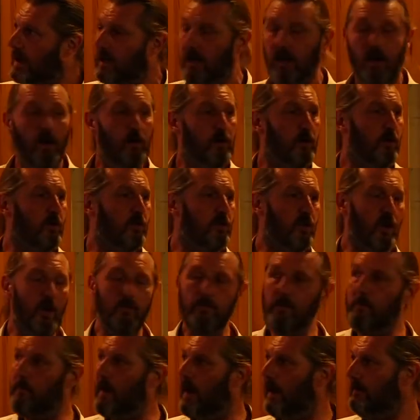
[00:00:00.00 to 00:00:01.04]
Colonial
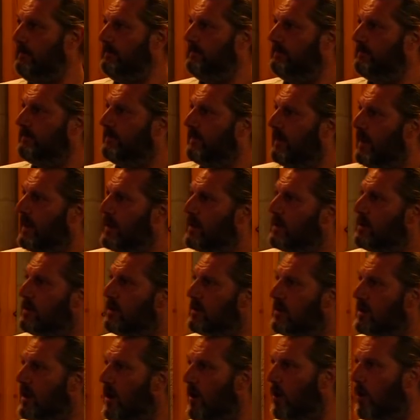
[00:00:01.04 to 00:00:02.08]
supermen,
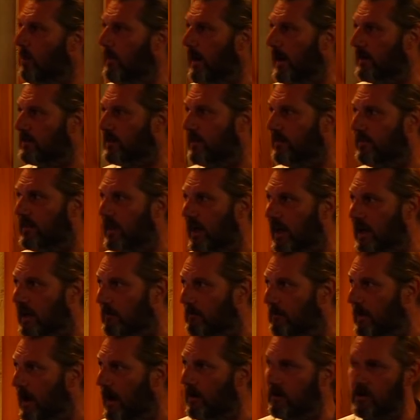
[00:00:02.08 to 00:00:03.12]
no better than their
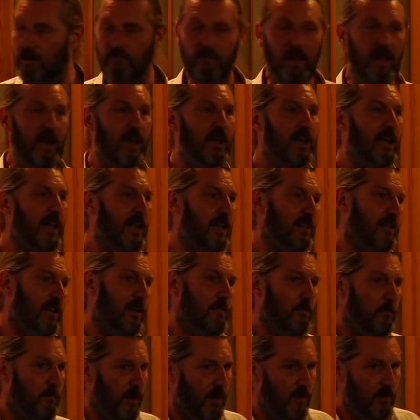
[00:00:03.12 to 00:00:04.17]
comparative elite
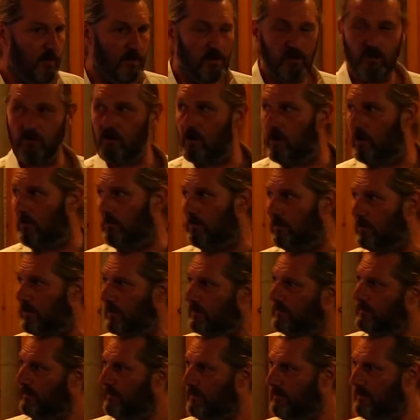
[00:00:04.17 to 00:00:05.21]
imperial troops.
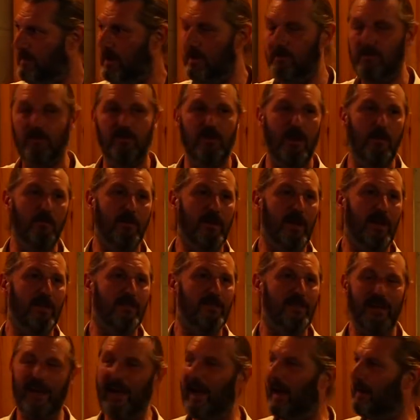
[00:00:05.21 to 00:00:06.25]
Peter
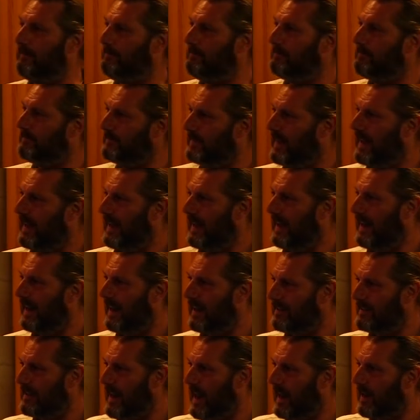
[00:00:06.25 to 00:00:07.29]
Simpkins again. In
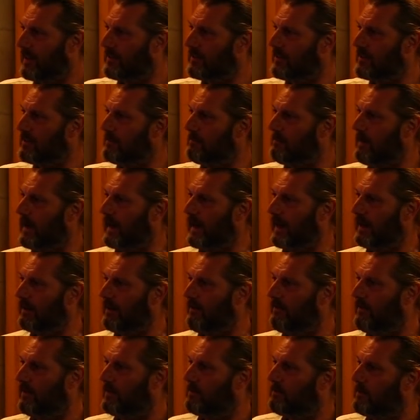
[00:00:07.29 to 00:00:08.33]
his analysis of Paddy
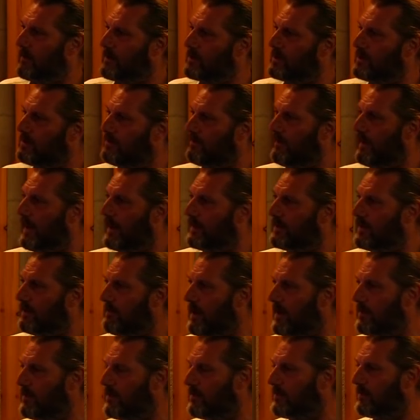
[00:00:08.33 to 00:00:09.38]
Griffiths, British fighting
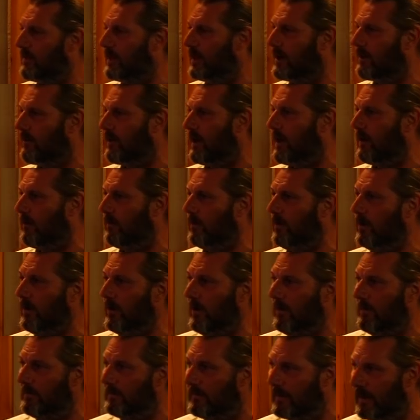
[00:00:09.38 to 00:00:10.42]
methods of the Great
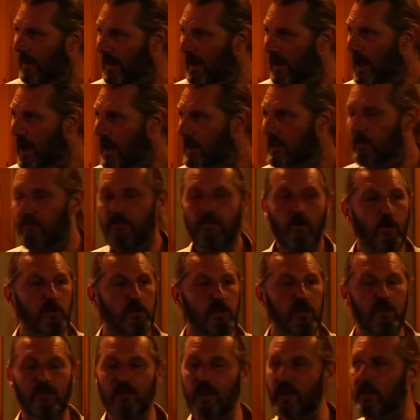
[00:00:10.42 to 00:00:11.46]
War. The
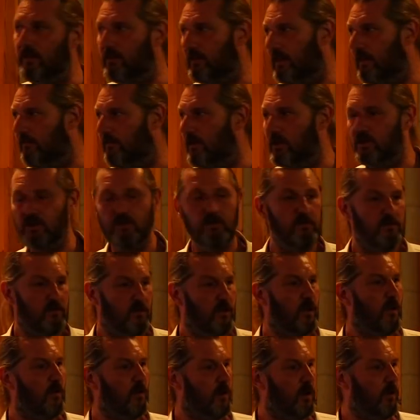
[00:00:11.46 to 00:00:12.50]
46th Division,
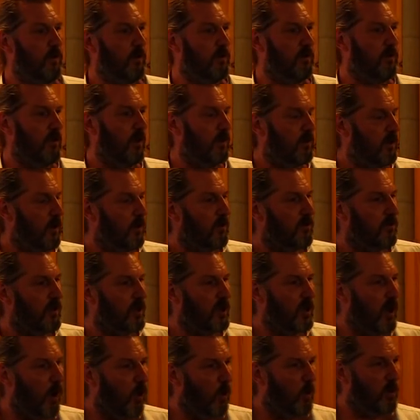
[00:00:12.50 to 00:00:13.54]
known as the
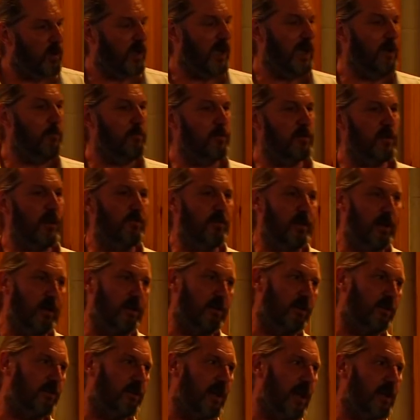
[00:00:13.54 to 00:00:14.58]
Goalkeepers after the
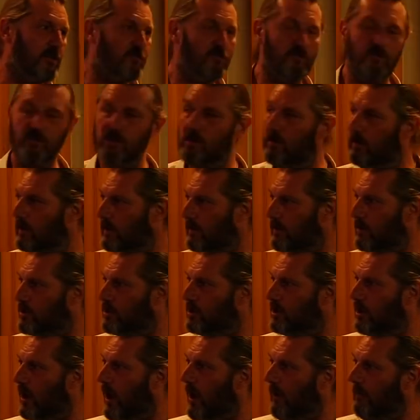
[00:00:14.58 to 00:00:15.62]
disastrous showing at the
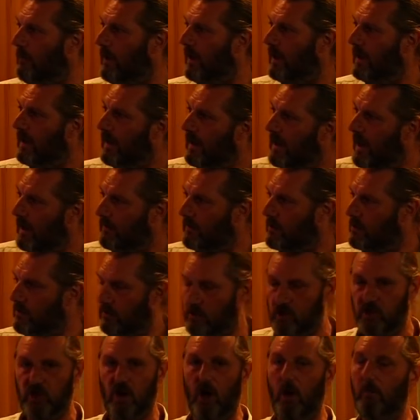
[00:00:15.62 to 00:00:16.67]
Somme, and the
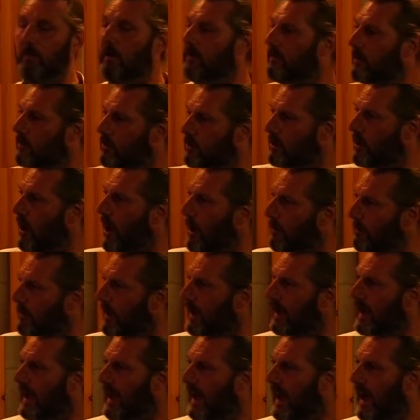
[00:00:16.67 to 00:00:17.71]

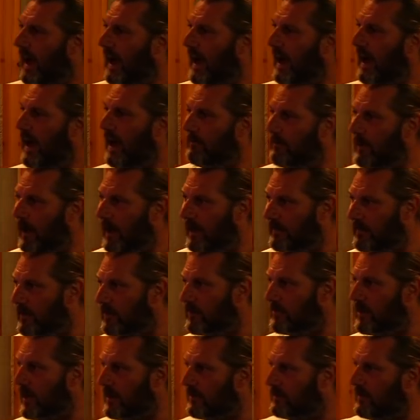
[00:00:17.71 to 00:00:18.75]

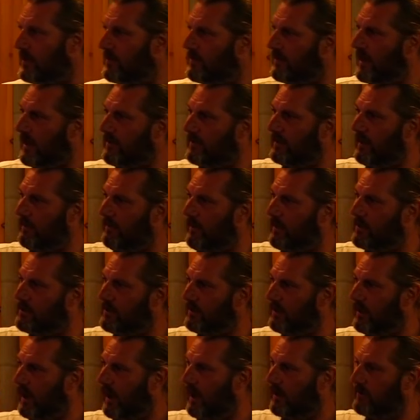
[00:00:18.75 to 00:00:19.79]
66th
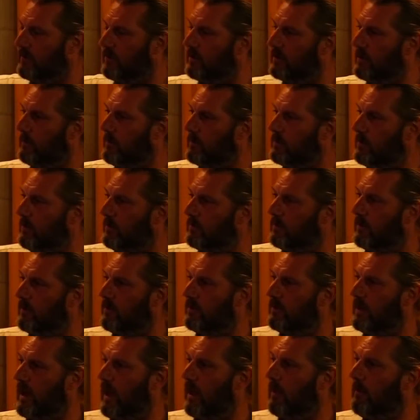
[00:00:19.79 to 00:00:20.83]
Division, during the pursuit to the
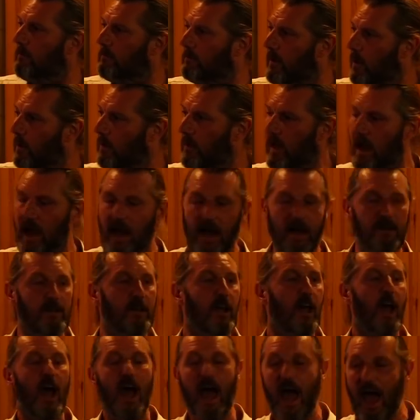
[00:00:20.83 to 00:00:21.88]
South, both had
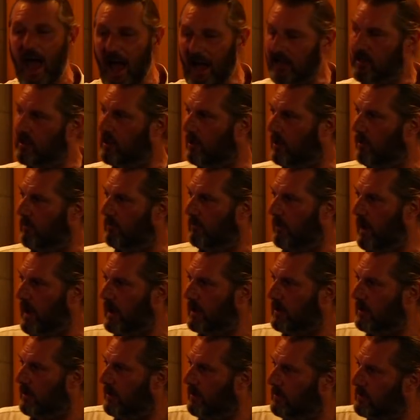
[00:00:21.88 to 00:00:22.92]
excellent
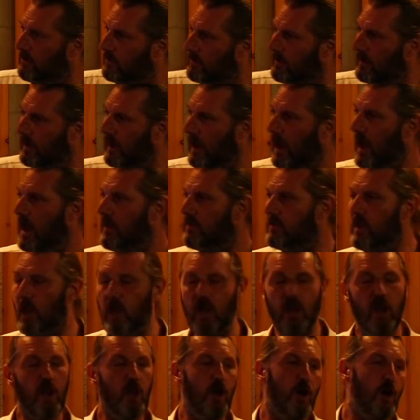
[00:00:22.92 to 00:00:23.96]
records. The
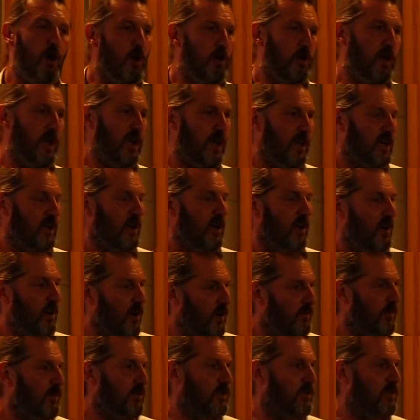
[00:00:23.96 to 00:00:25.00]
learning
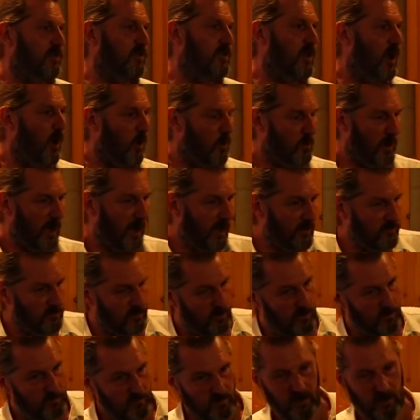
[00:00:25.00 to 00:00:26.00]
curve, as it's known as,